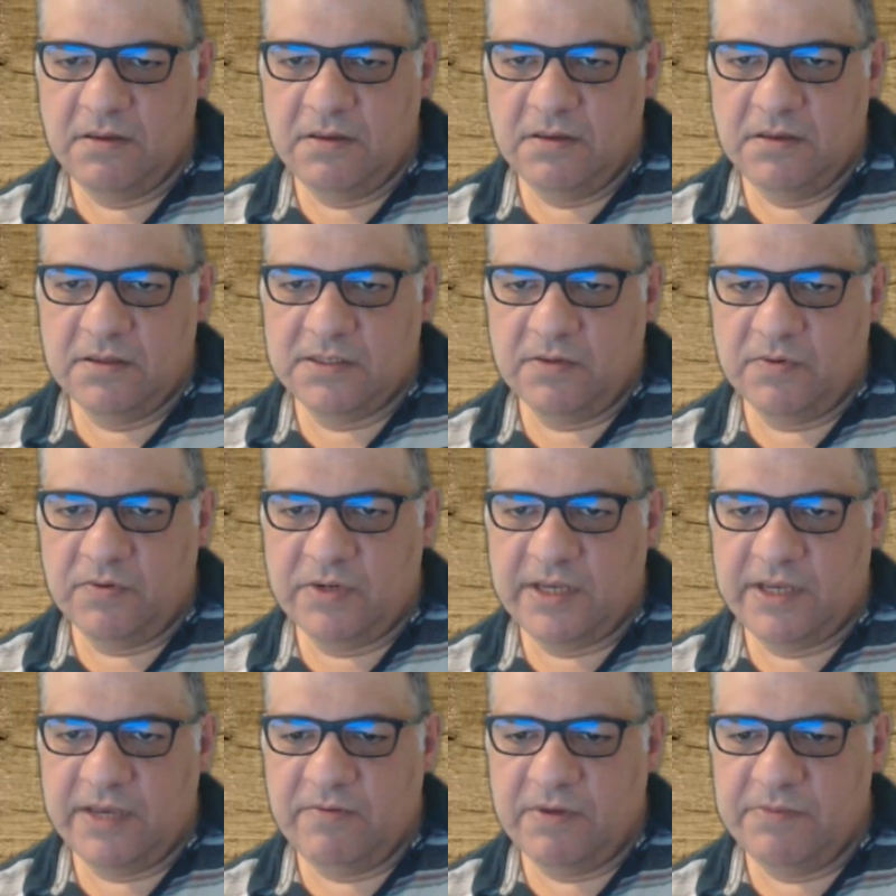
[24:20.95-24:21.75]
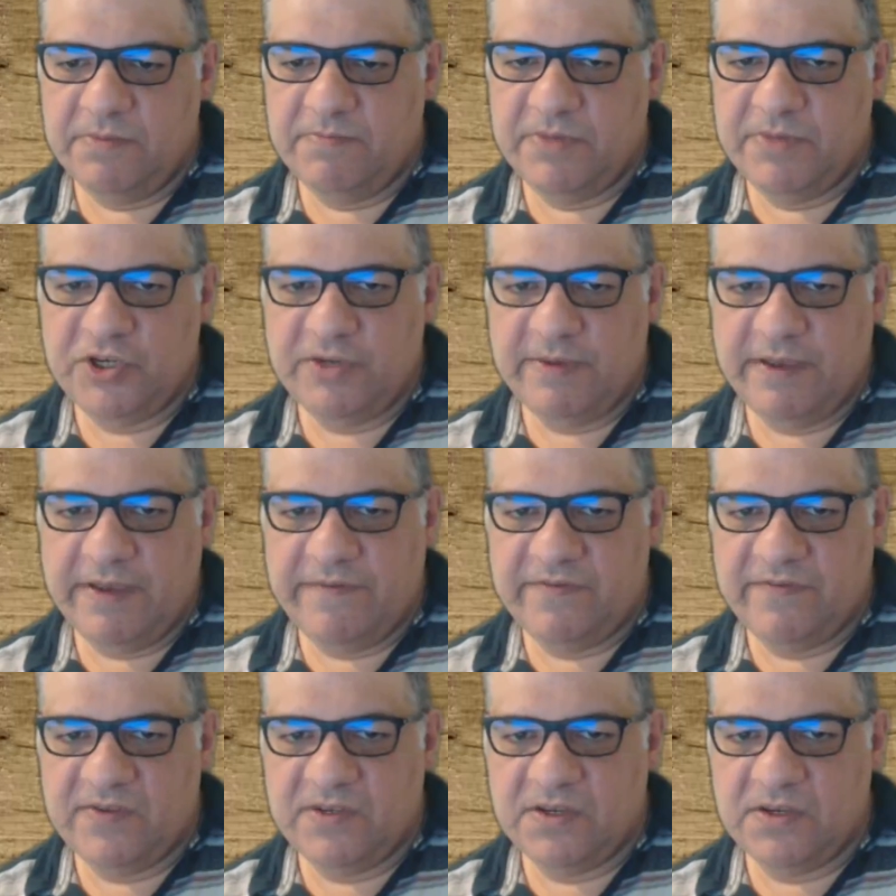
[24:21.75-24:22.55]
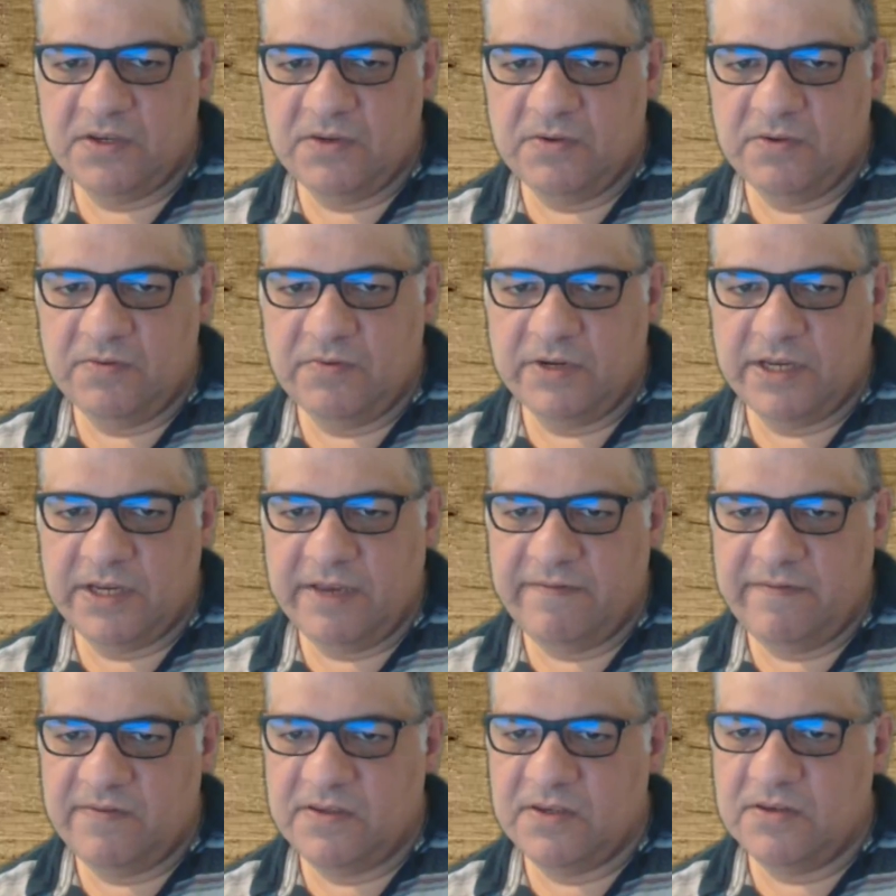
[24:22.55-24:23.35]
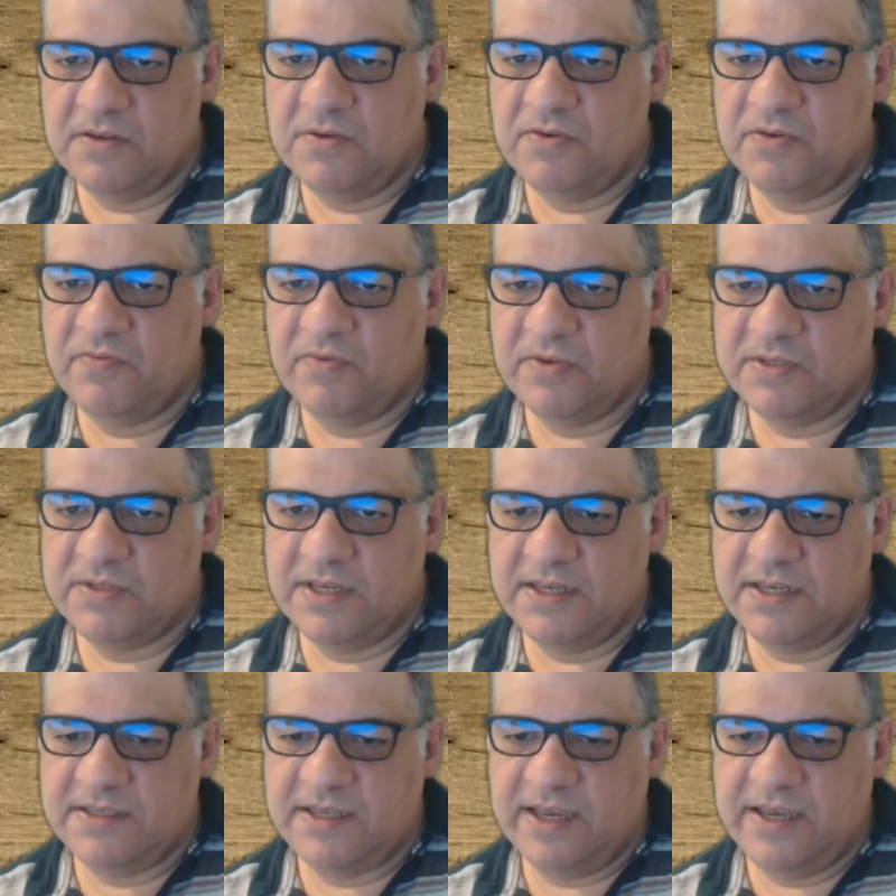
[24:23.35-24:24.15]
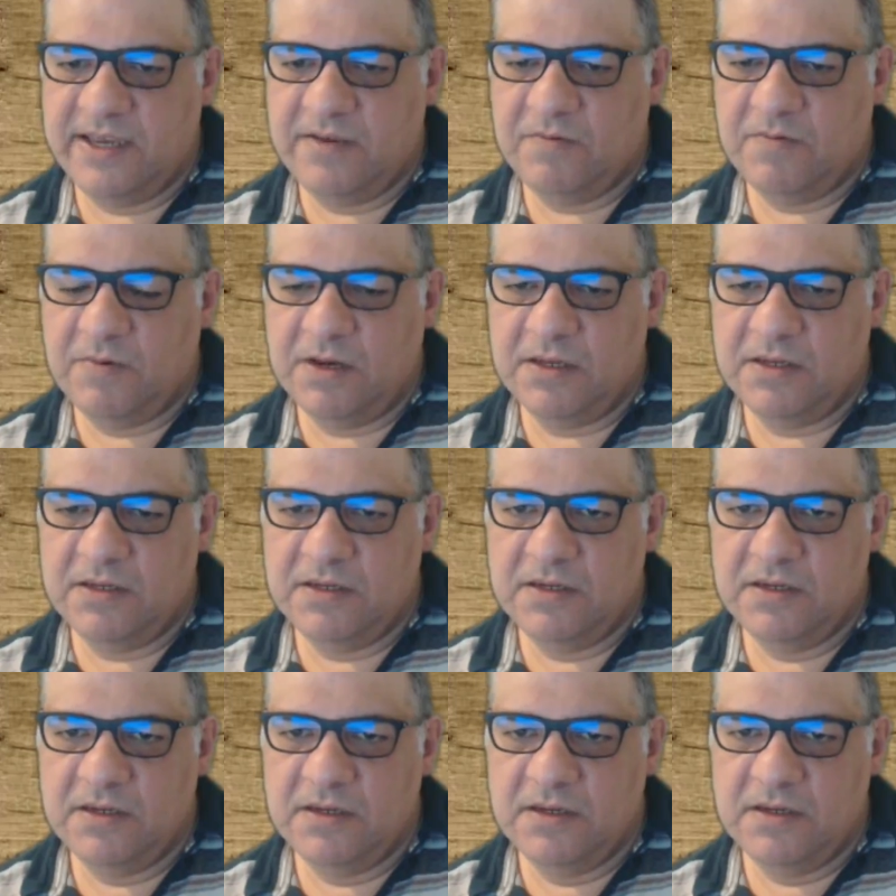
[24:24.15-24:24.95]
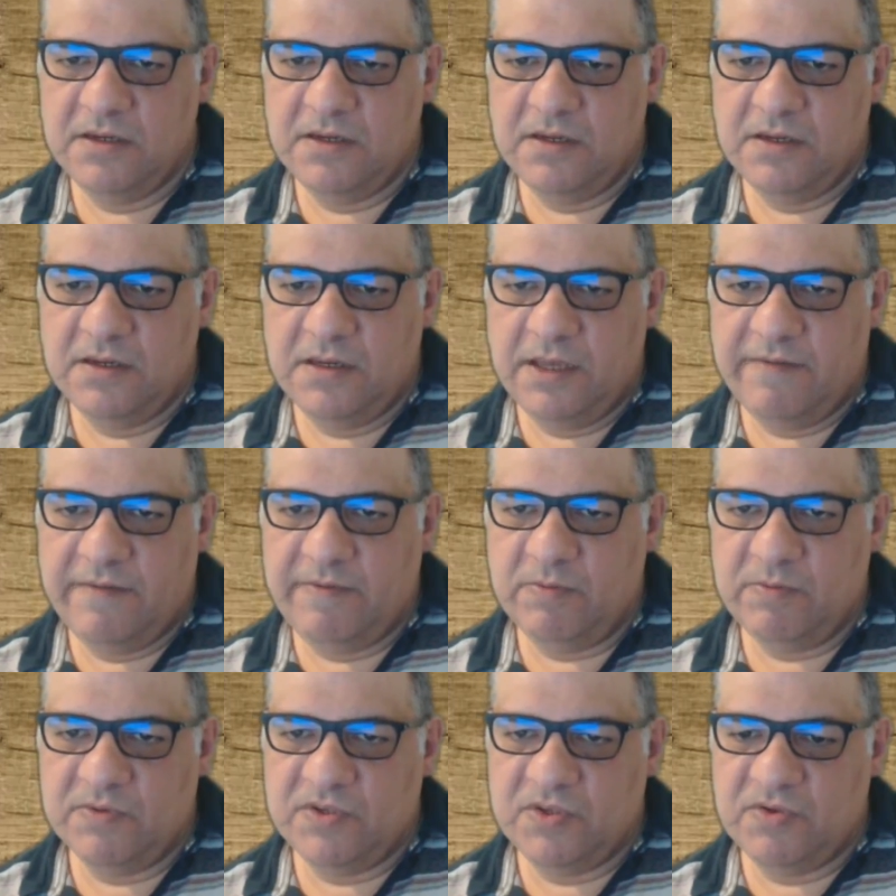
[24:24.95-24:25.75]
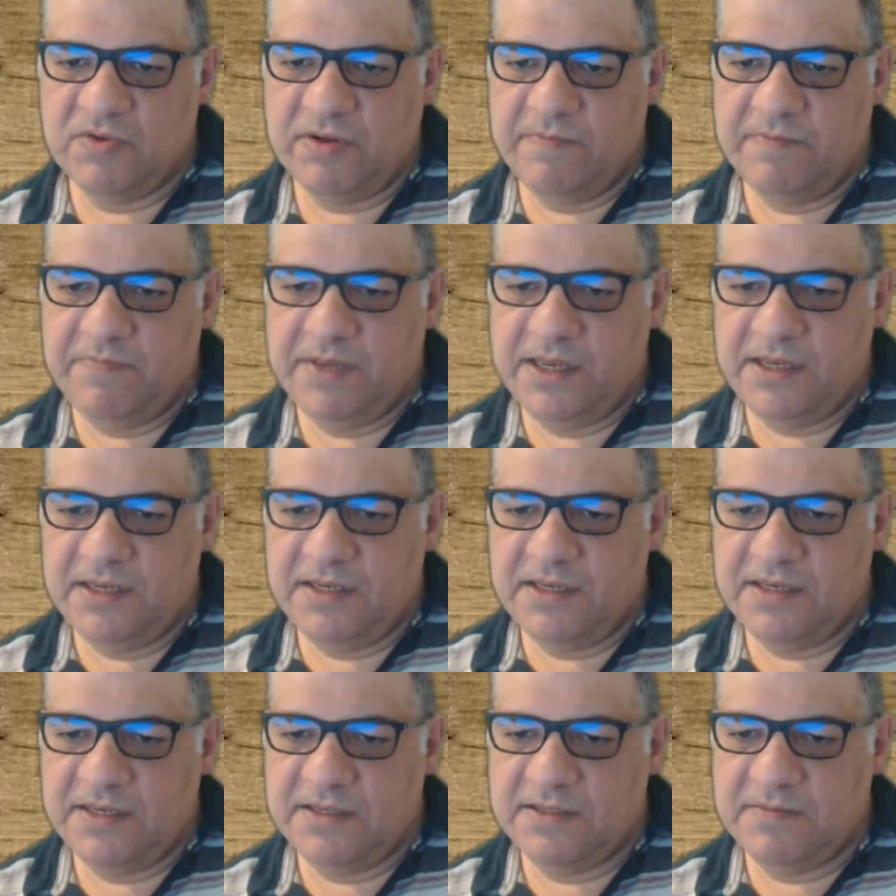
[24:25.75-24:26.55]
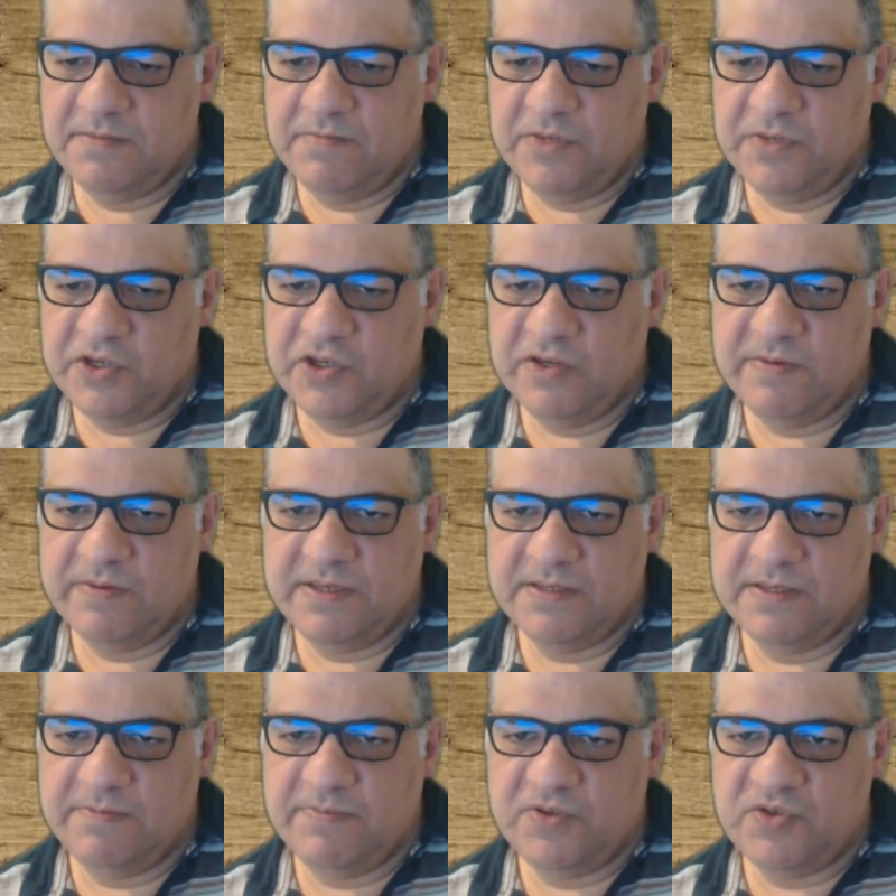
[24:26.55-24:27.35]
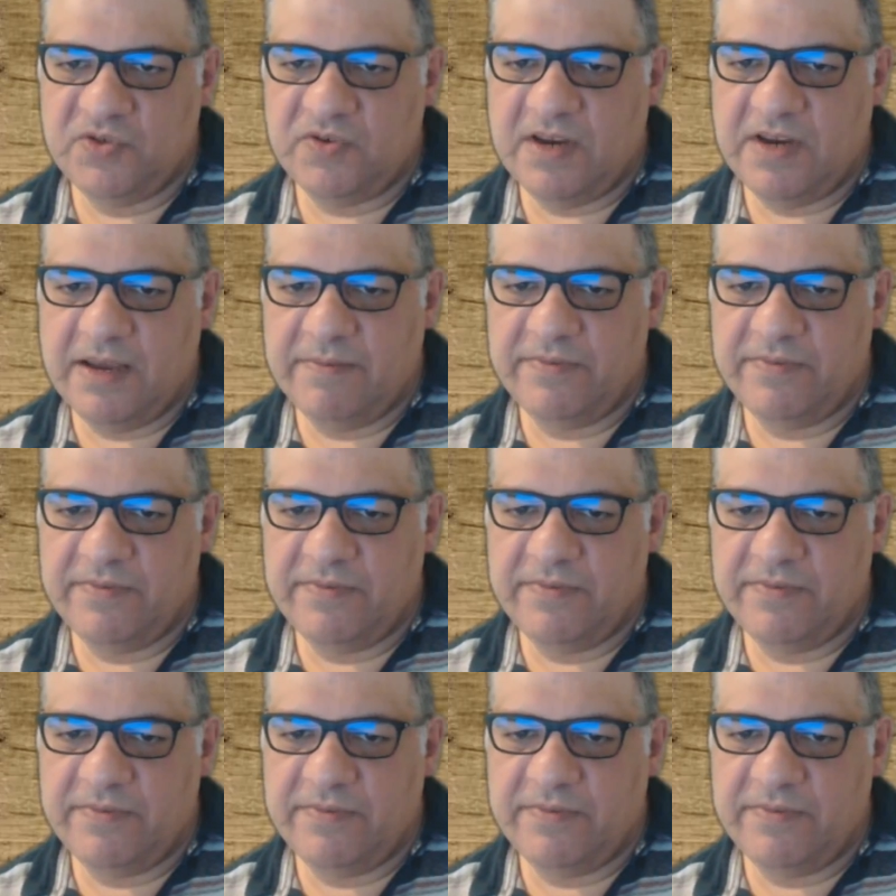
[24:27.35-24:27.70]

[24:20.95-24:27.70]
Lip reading: So rook a1, bishop f2, rook f2, rook takes a1. If he wants to try and pin this bishop, that's a trap.